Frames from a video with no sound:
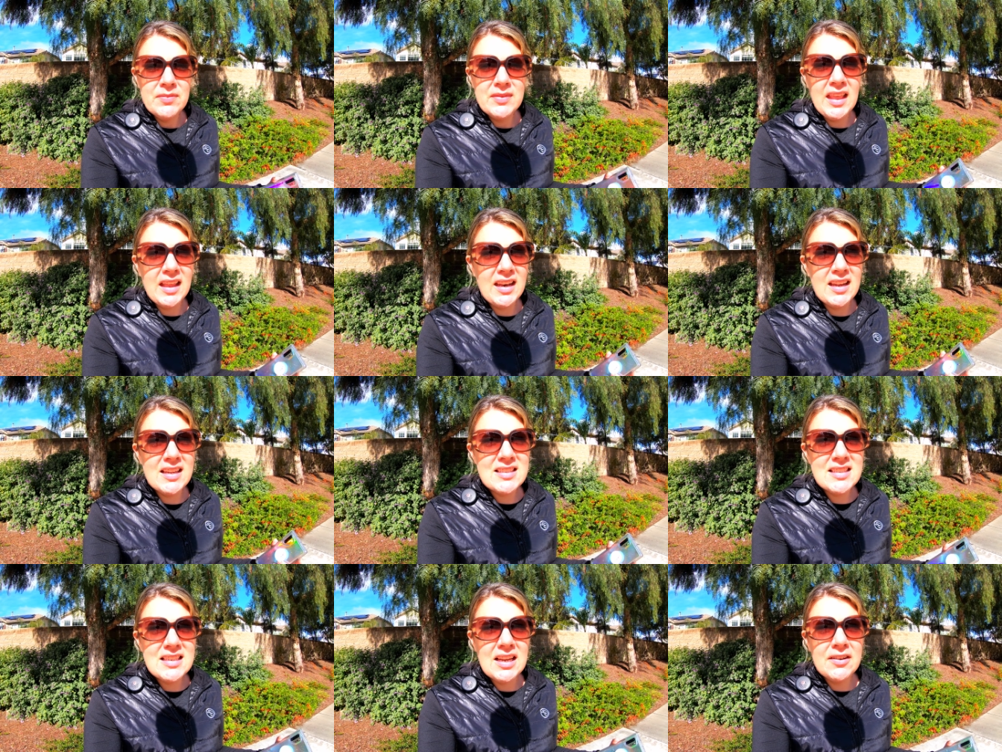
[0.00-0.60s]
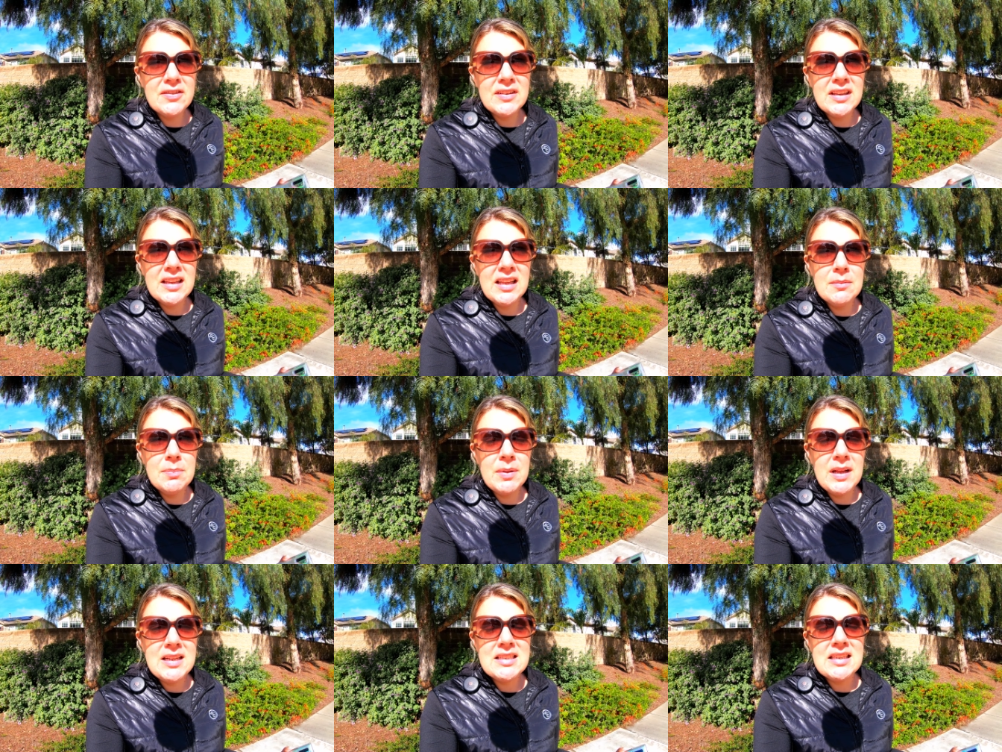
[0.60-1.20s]
that is definitely a
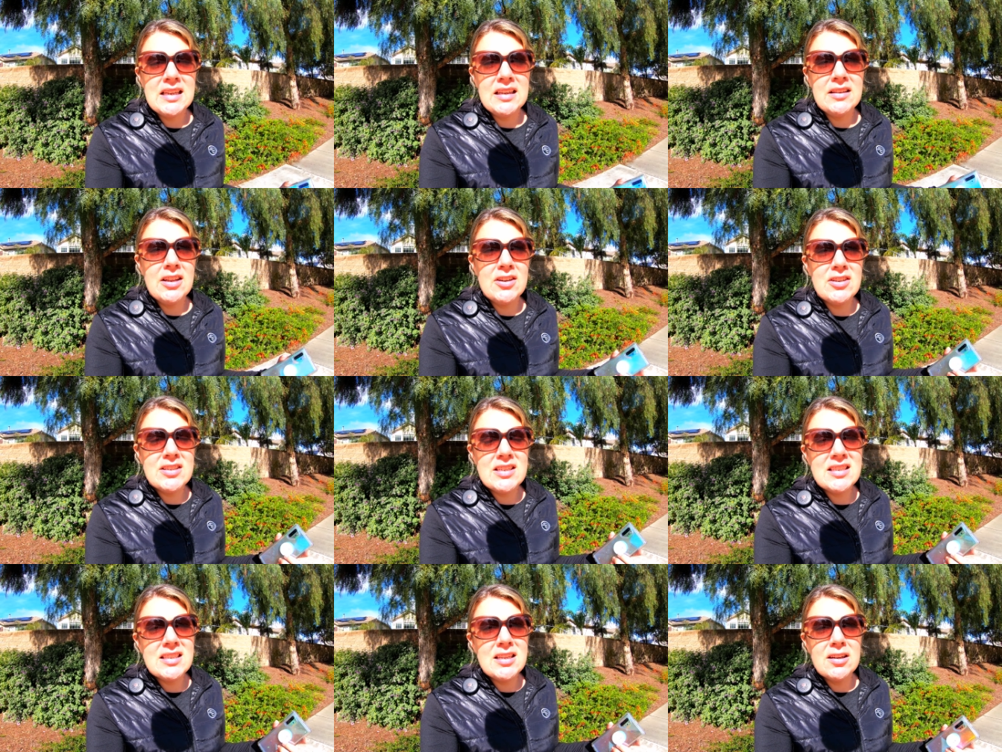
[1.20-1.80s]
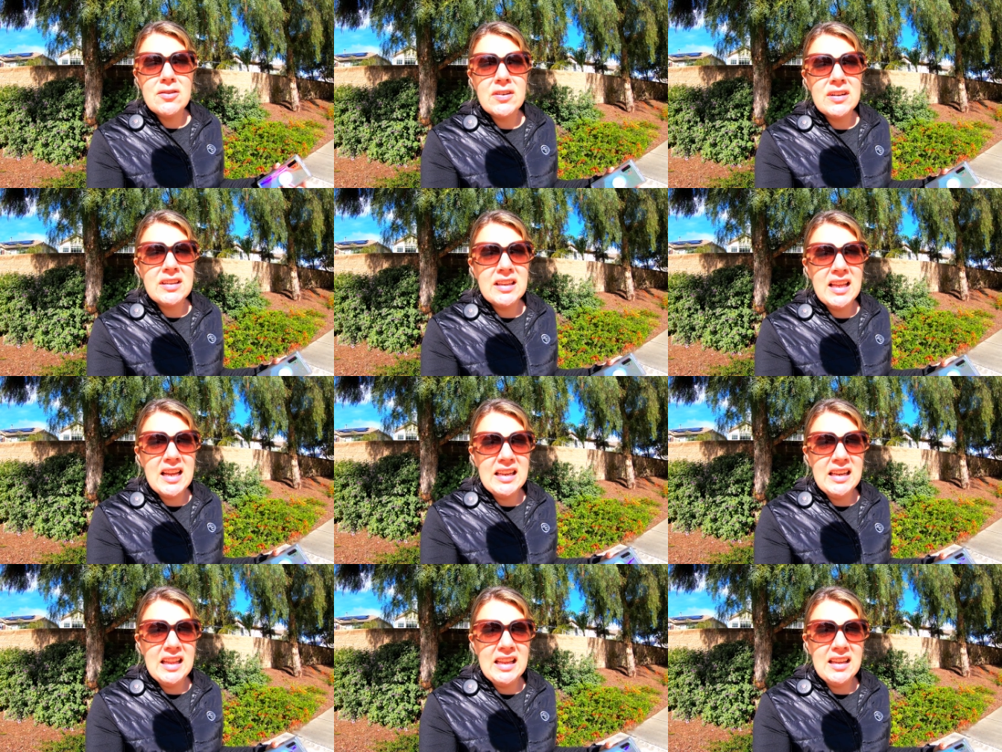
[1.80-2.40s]
blessing. There's a silver
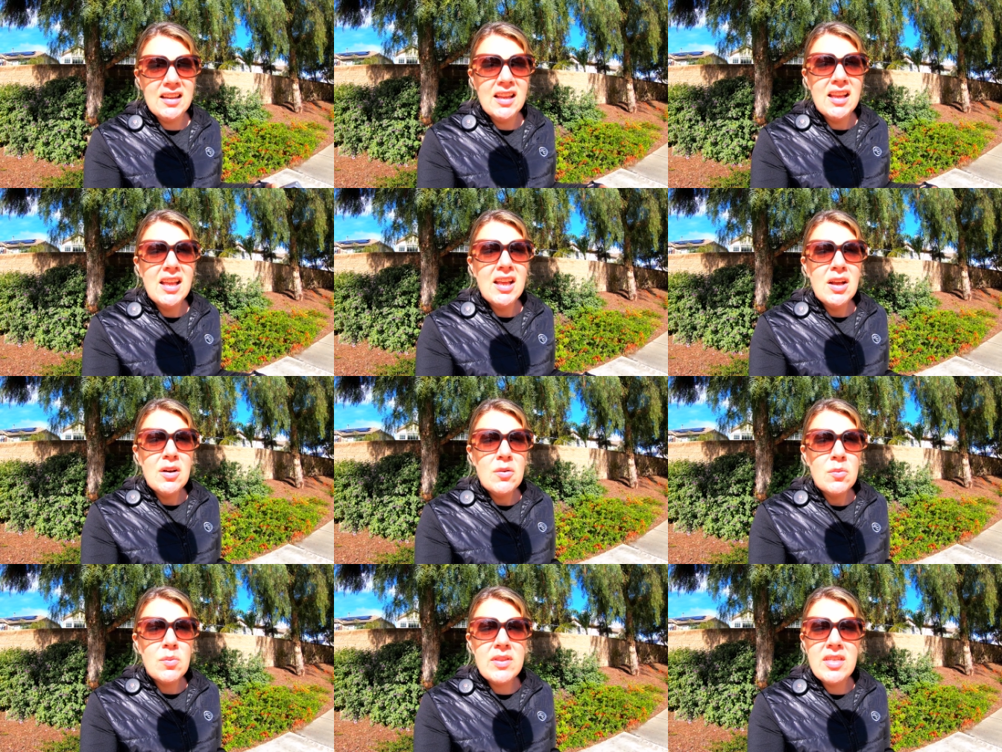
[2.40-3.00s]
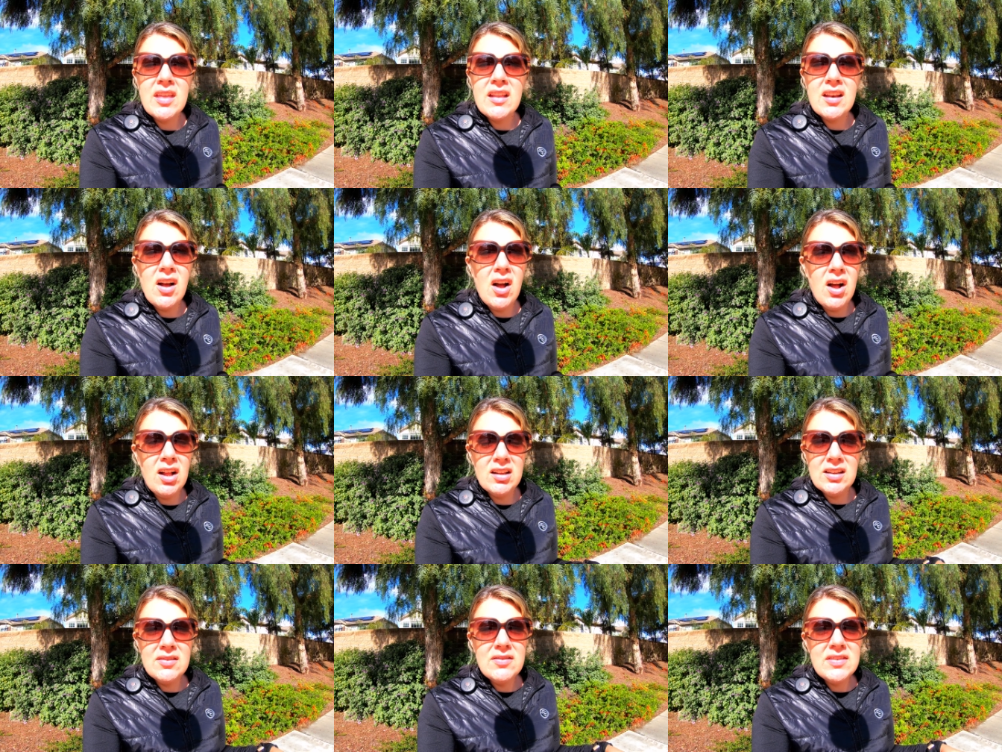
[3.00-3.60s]
lining within
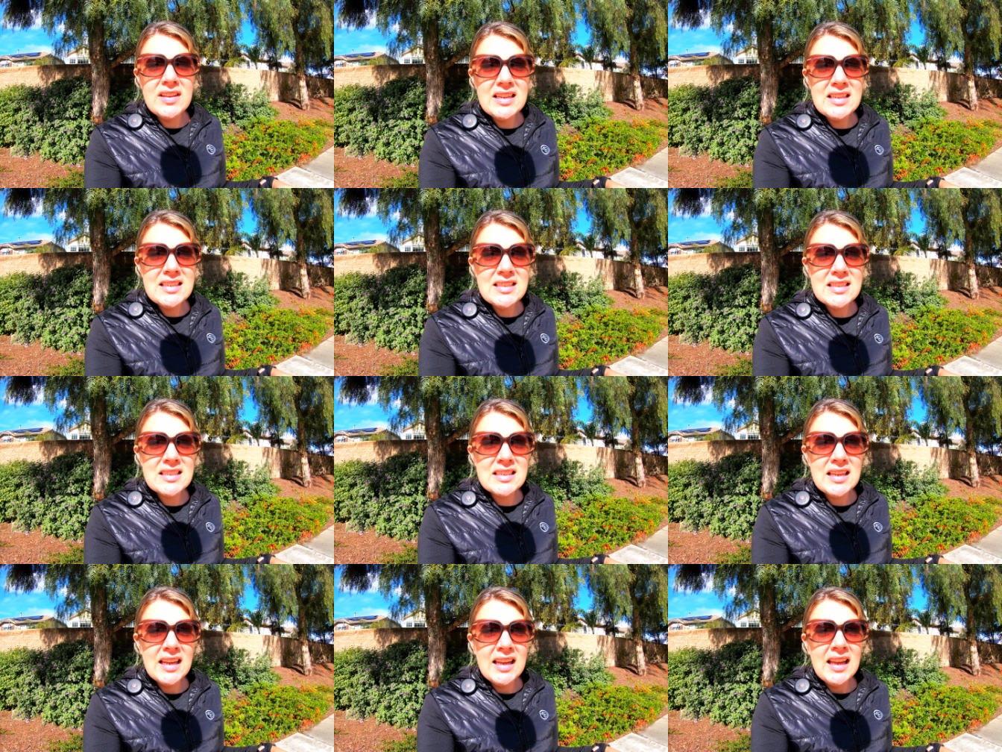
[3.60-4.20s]
all of this.